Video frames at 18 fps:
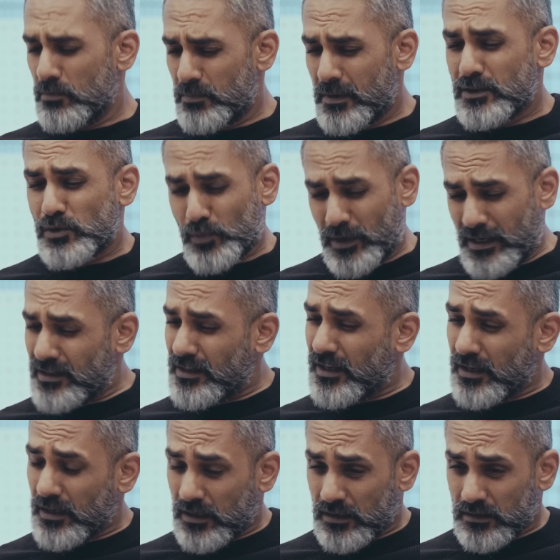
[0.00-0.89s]
be
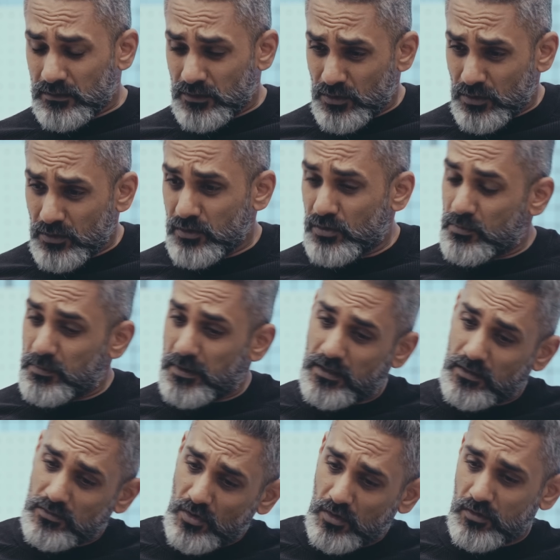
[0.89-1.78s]
squinting and you'll
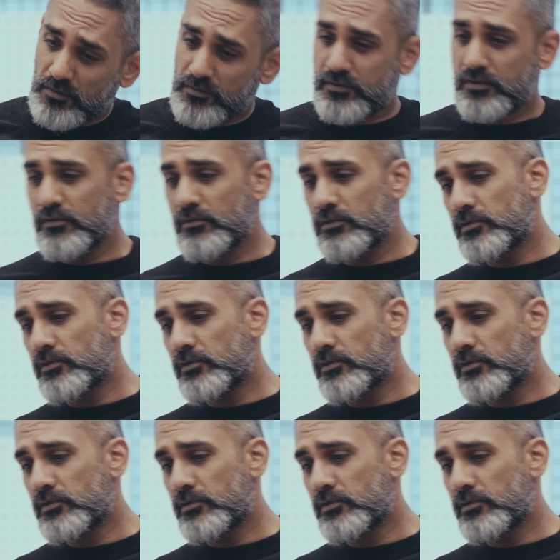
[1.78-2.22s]
be sort of